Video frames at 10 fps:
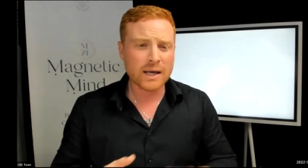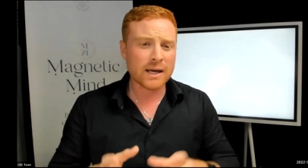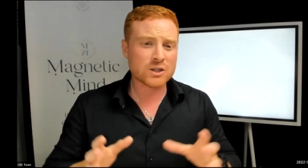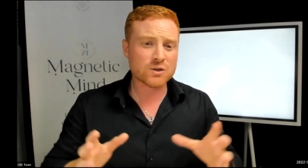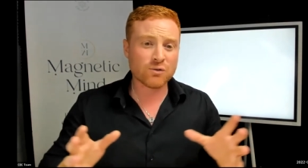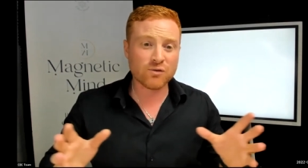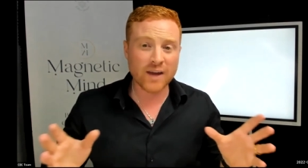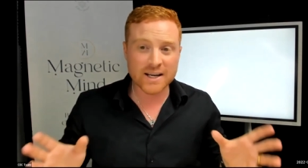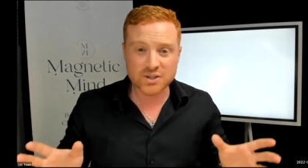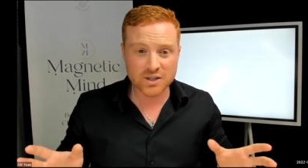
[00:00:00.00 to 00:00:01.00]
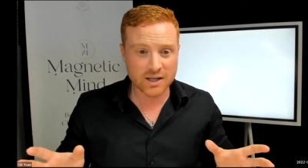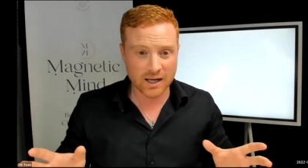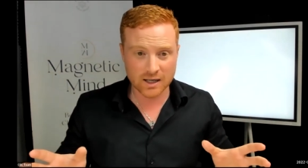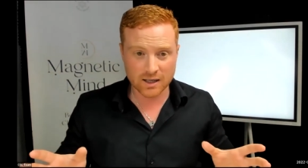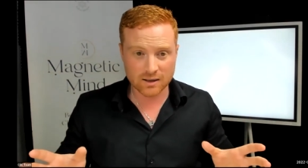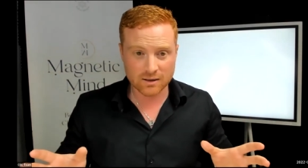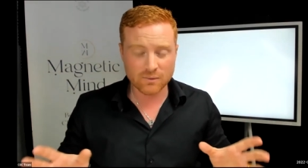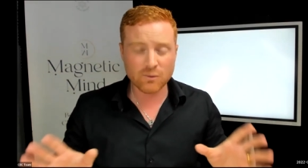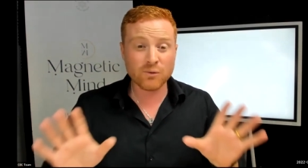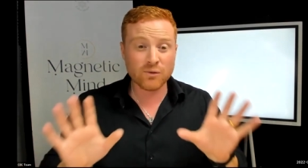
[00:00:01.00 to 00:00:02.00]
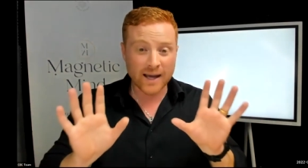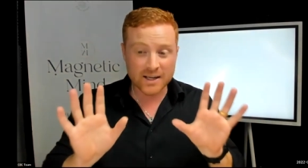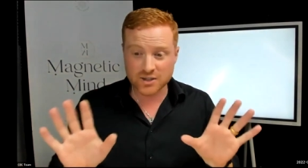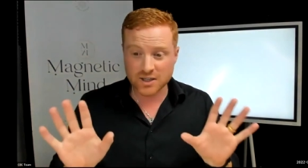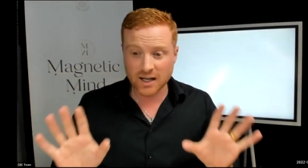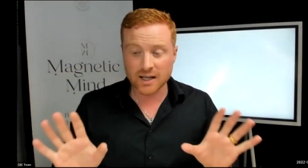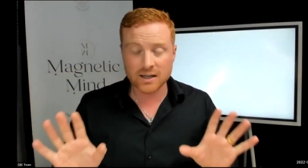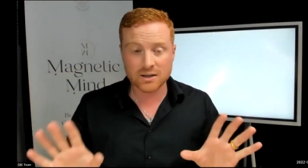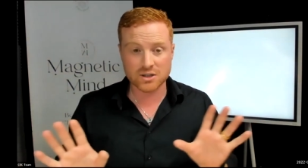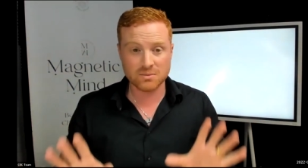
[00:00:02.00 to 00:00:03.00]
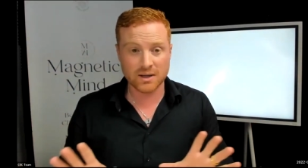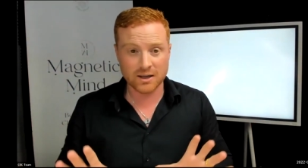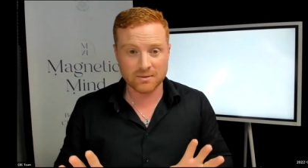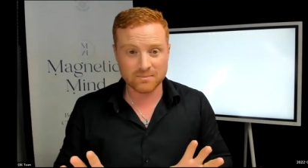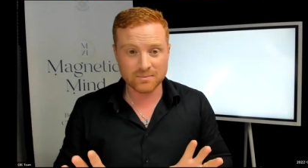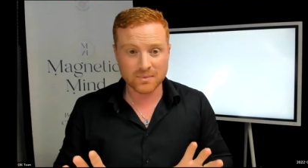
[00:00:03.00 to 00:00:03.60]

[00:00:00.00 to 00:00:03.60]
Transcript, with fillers: It's fascinating to me